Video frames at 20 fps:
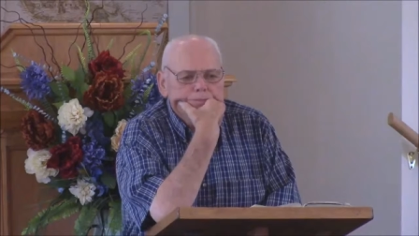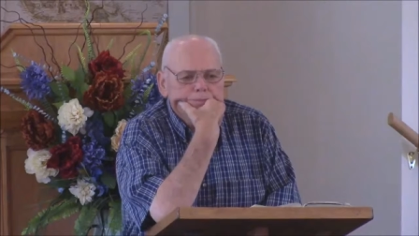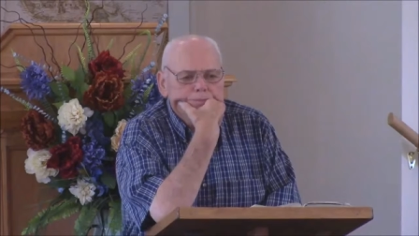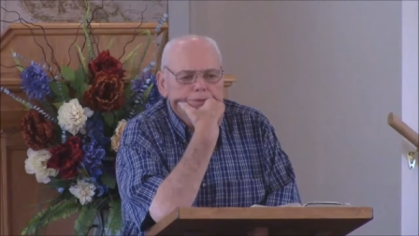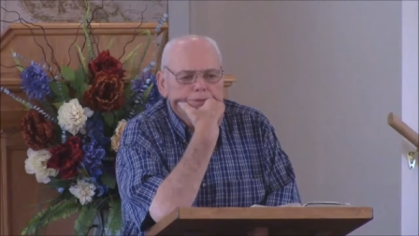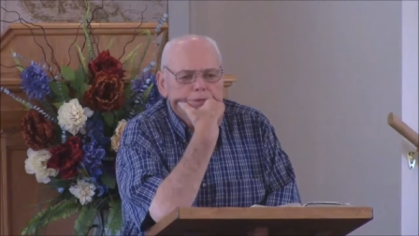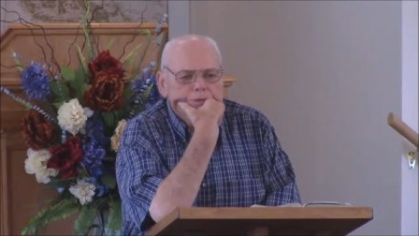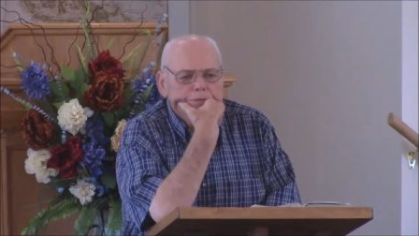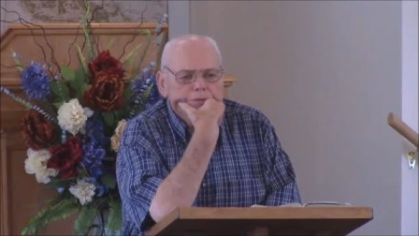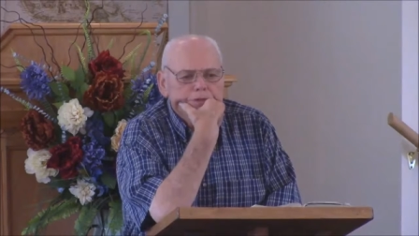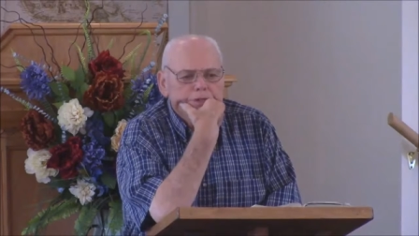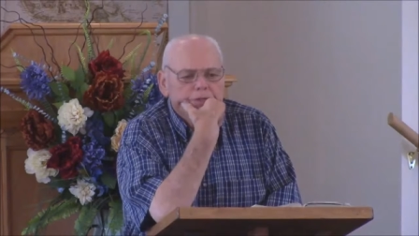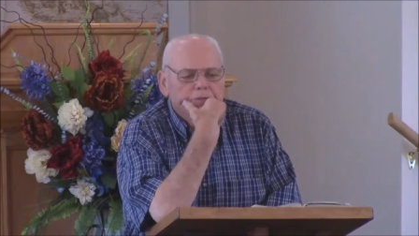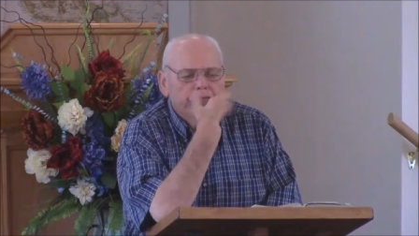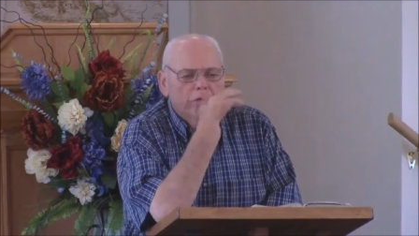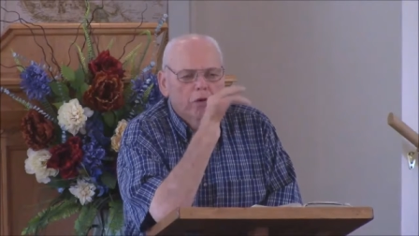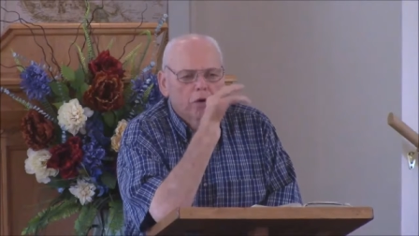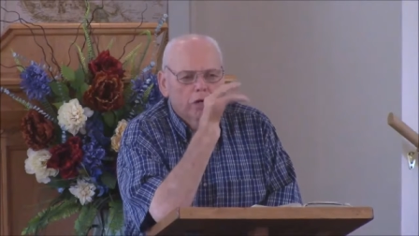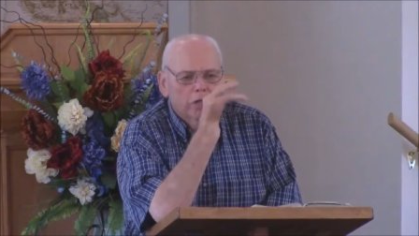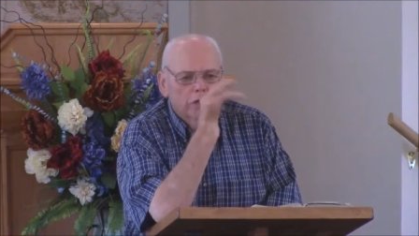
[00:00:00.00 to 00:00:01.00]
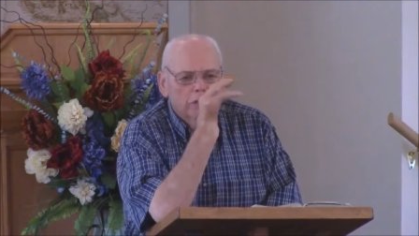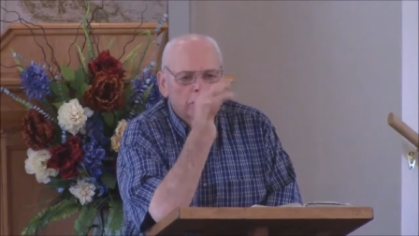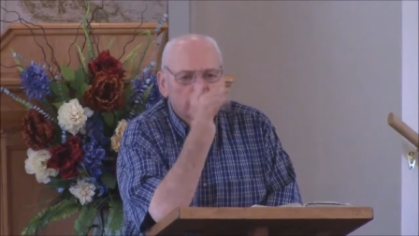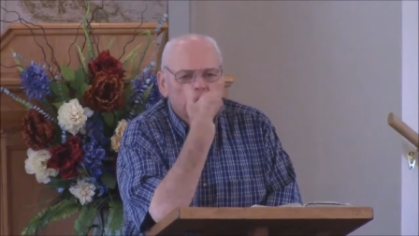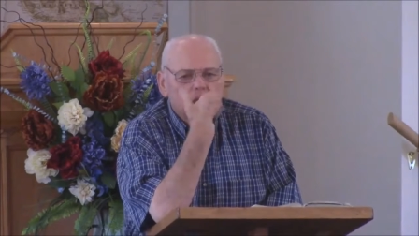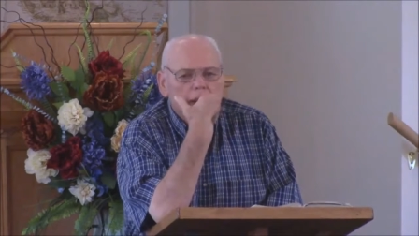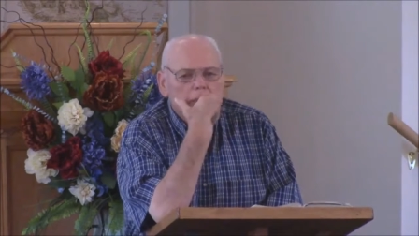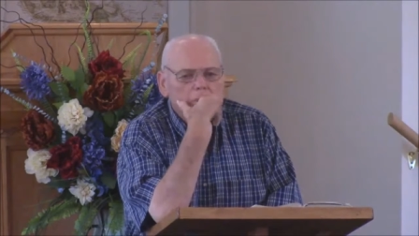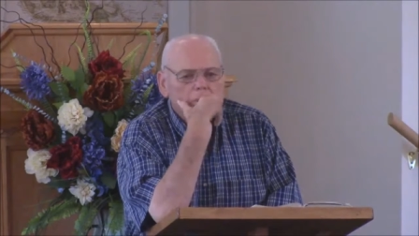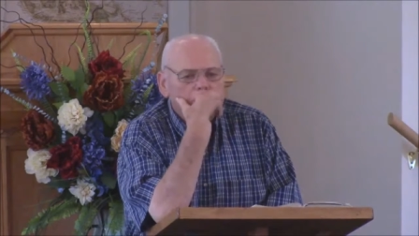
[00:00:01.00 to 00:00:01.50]
There was a fire
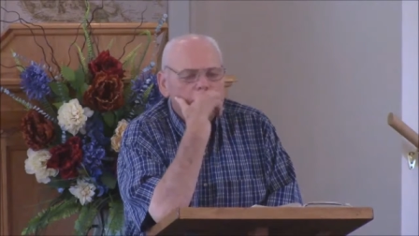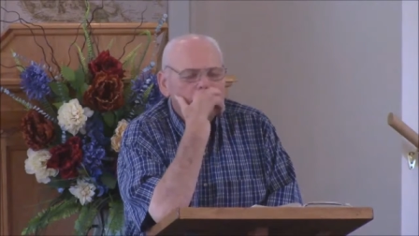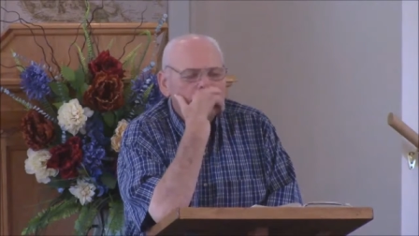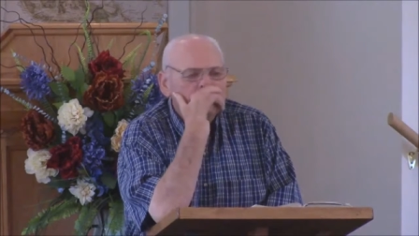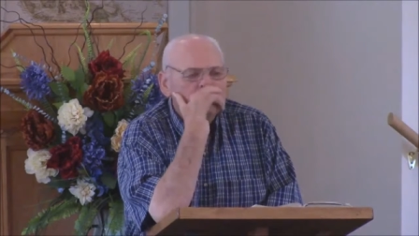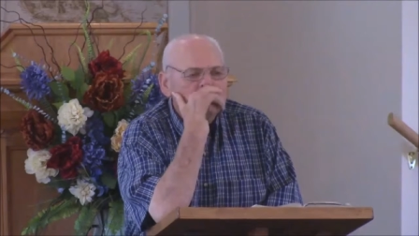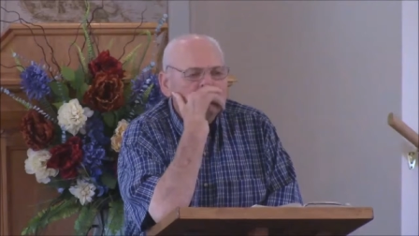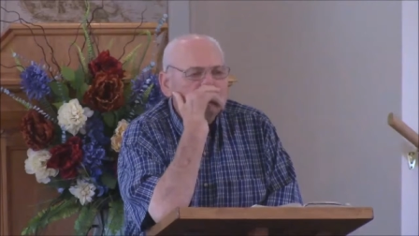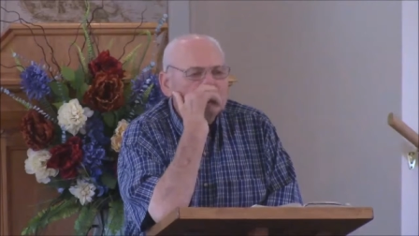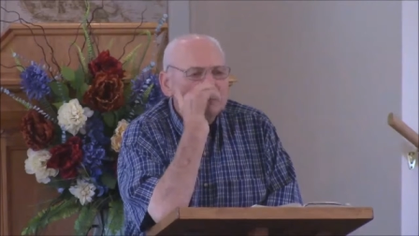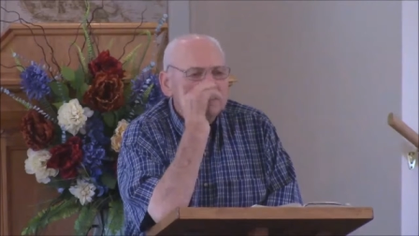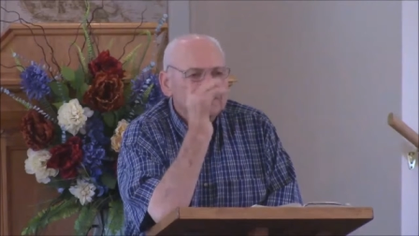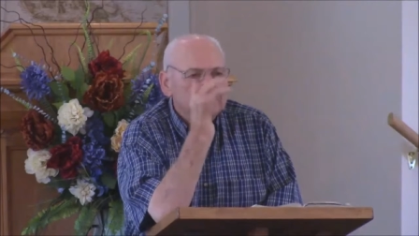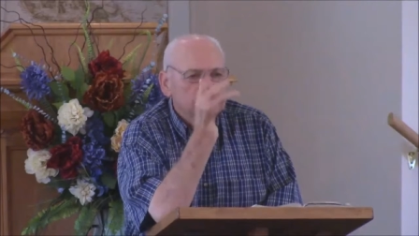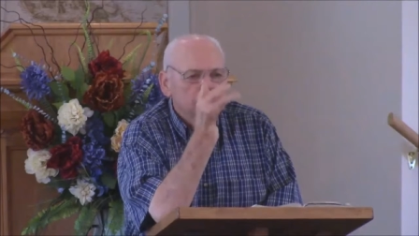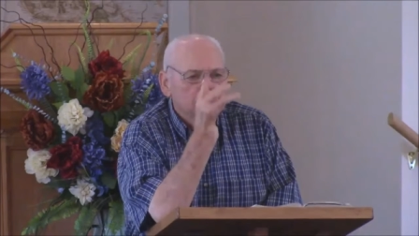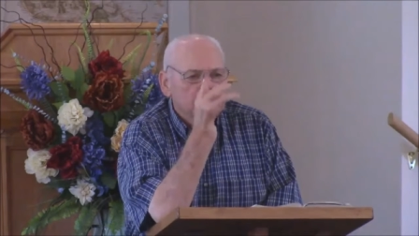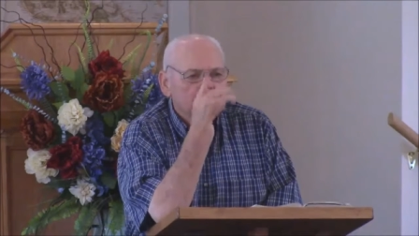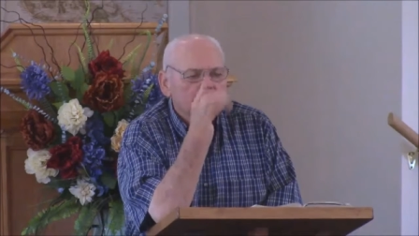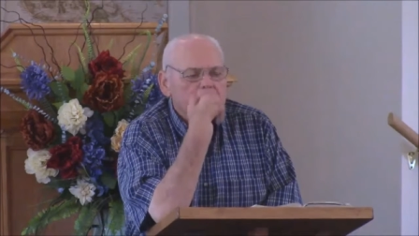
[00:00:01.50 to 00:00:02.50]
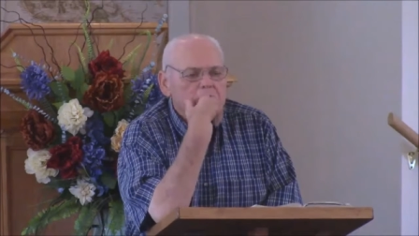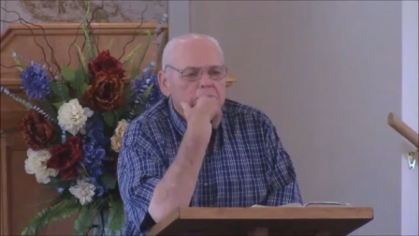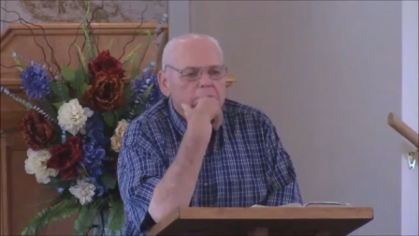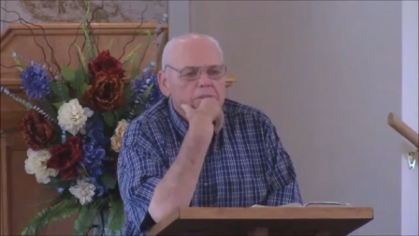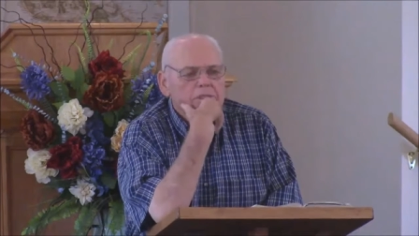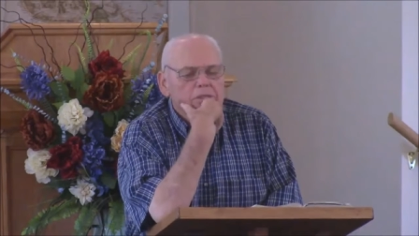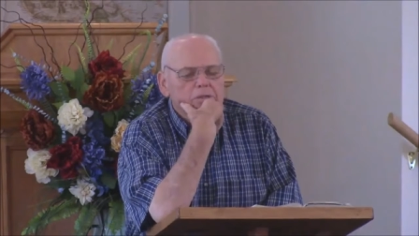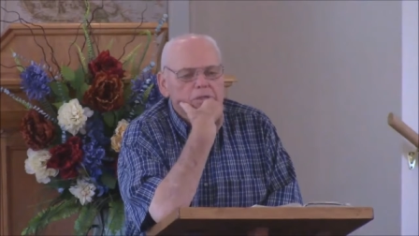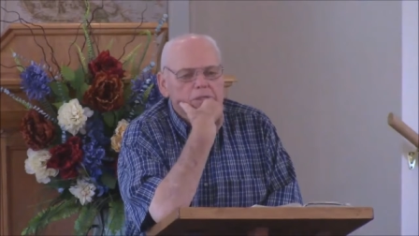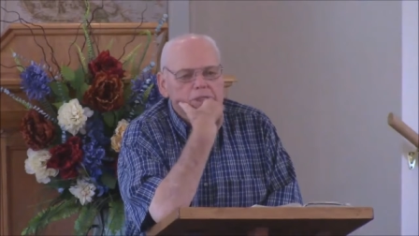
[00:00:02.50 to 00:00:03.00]
escape in the back of the
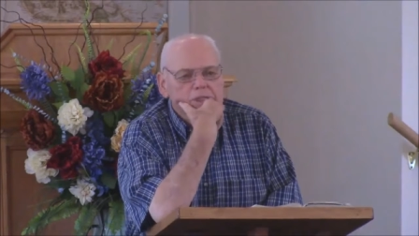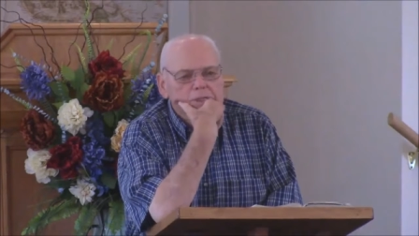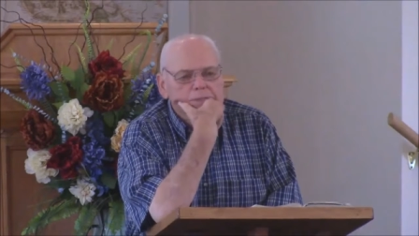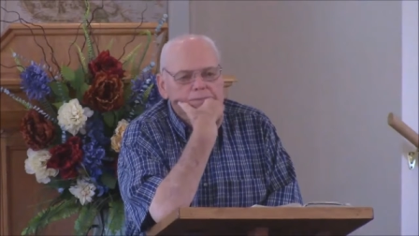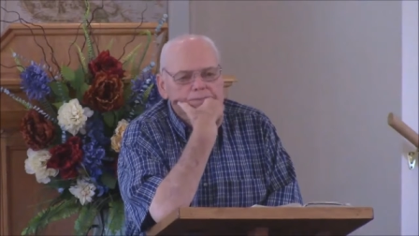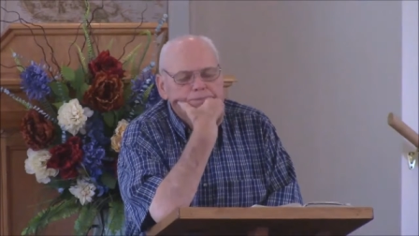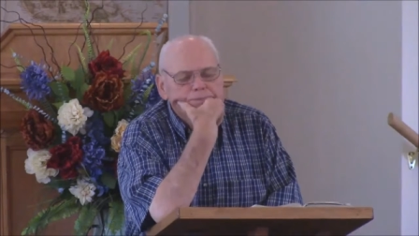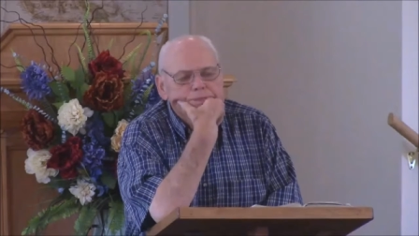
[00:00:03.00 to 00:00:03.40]
building.